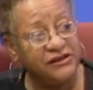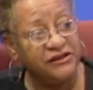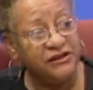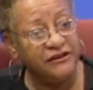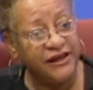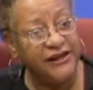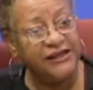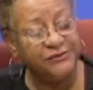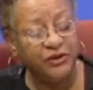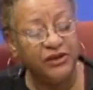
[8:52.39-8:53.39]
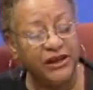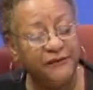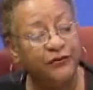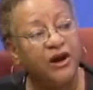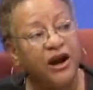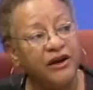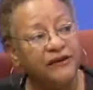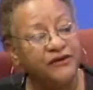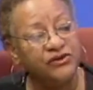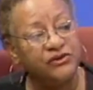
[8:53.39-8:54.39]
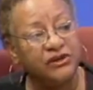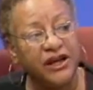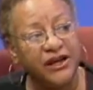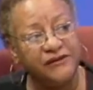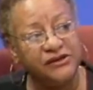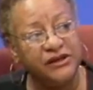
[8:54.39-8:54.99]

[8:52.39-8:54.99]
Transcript: that he has proclaimed for our individual lives